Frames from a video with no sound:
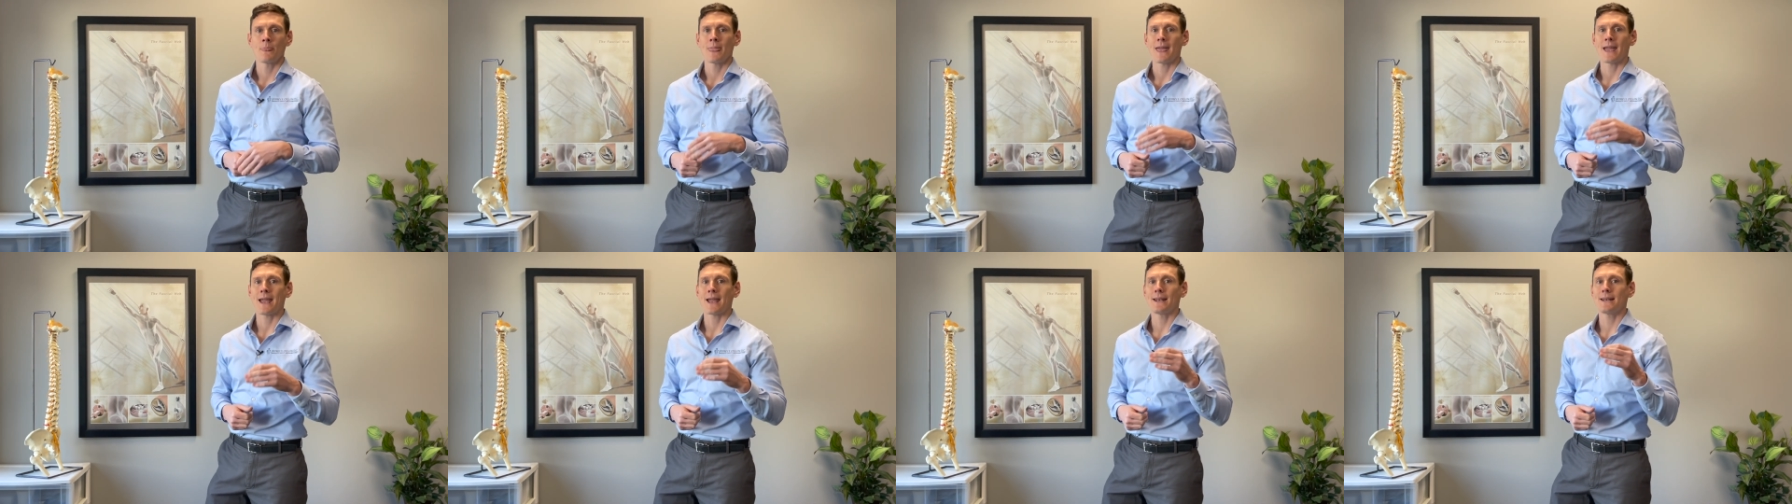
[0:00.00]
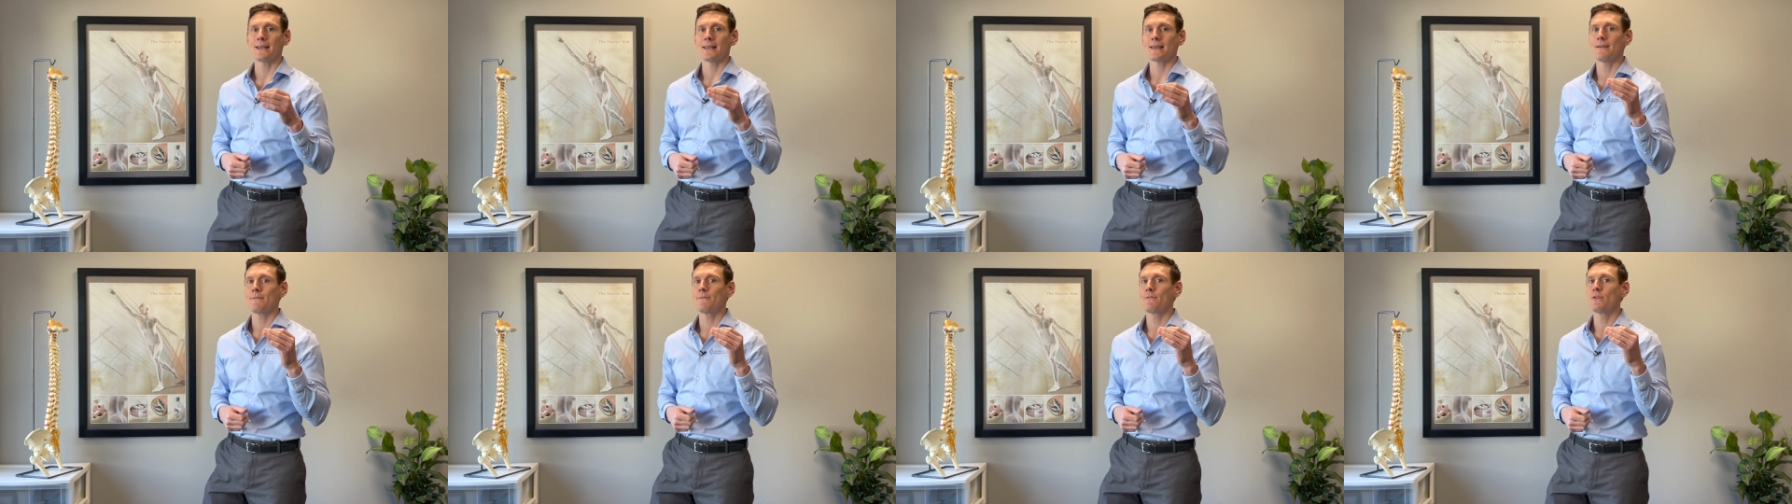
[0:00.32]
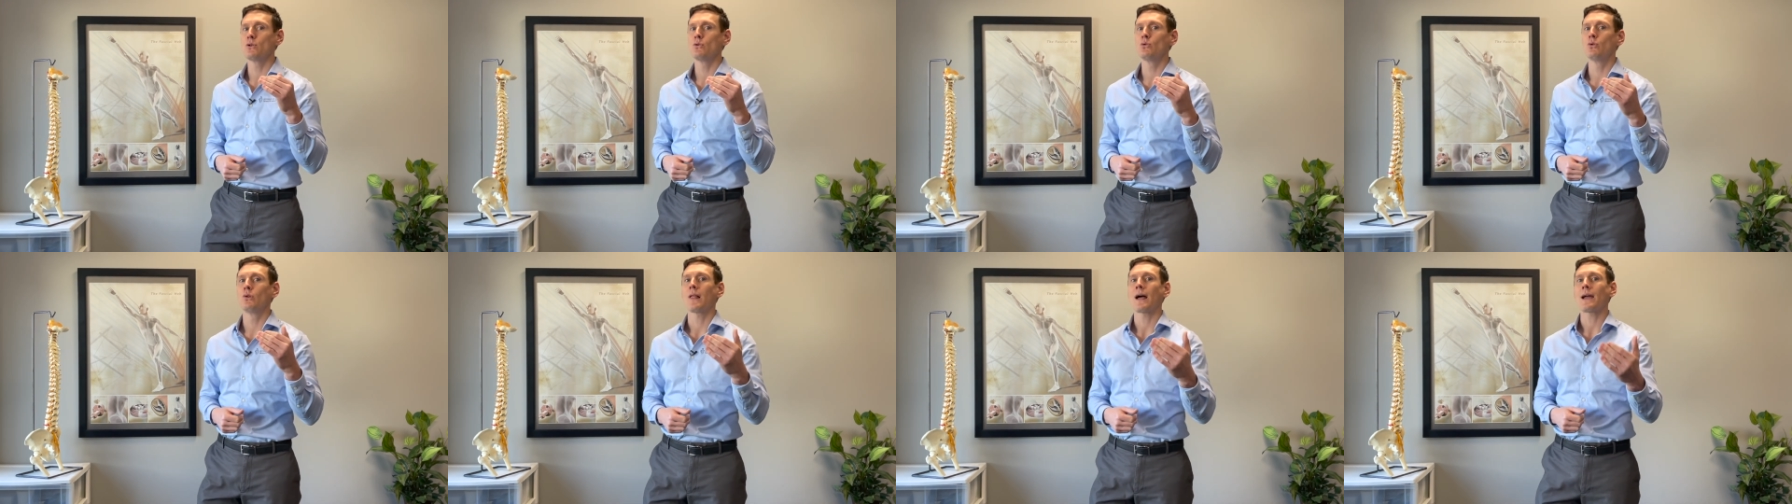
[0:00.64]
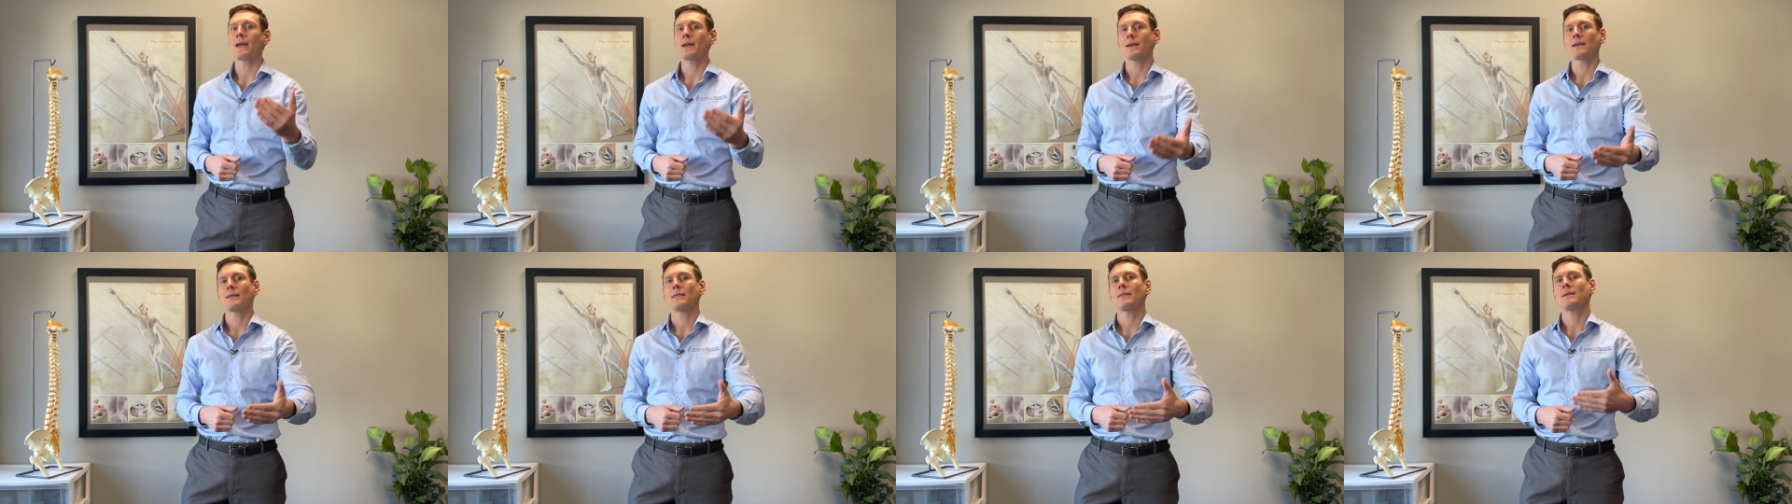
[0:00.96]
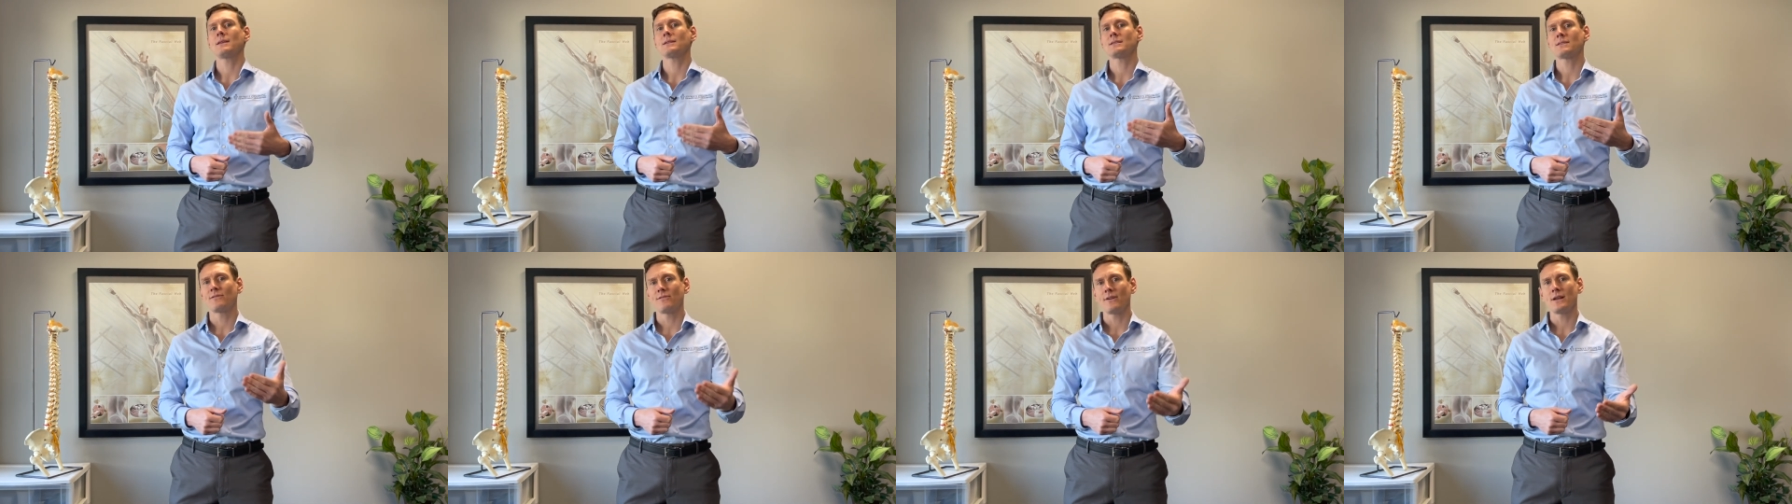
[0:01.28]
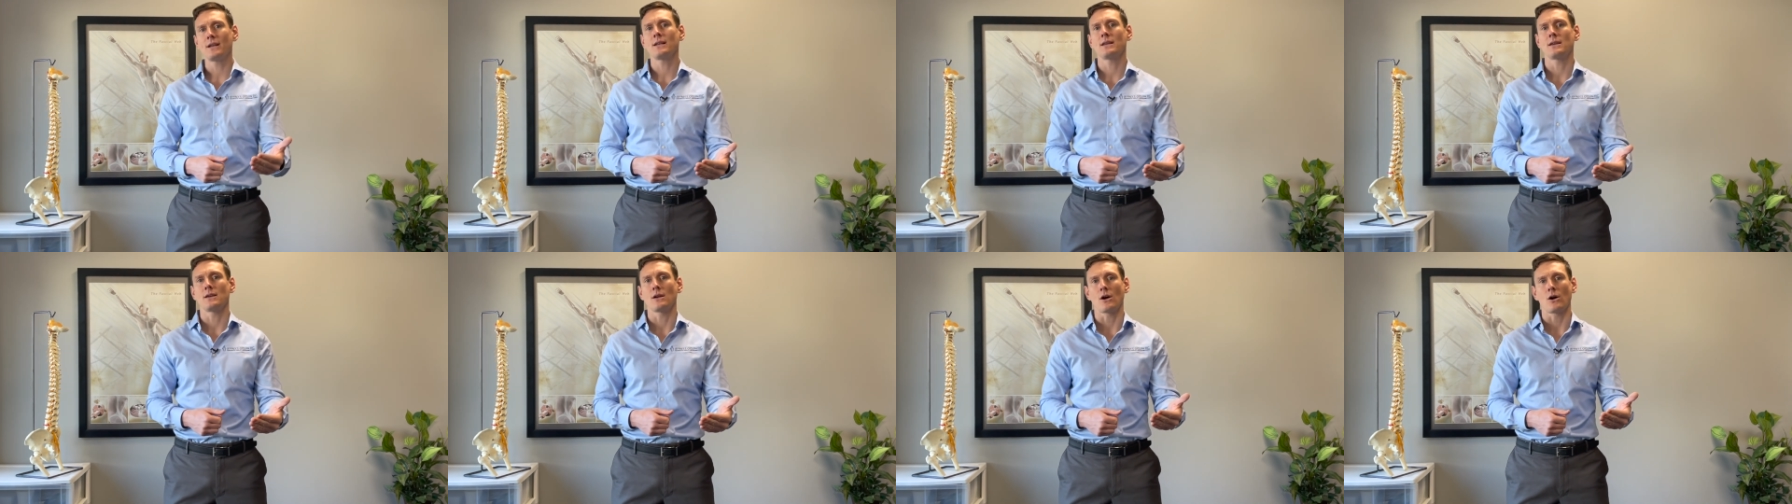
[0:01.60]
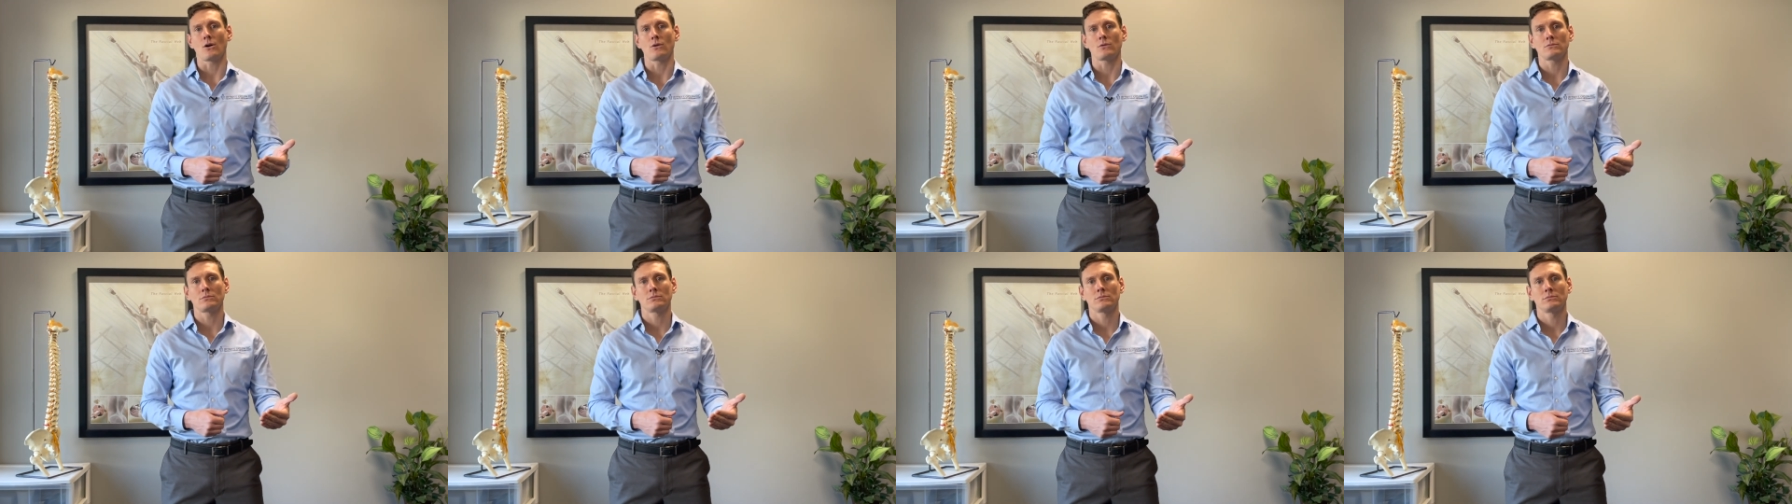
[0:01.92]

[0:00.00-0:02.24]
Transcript: And if you like this video,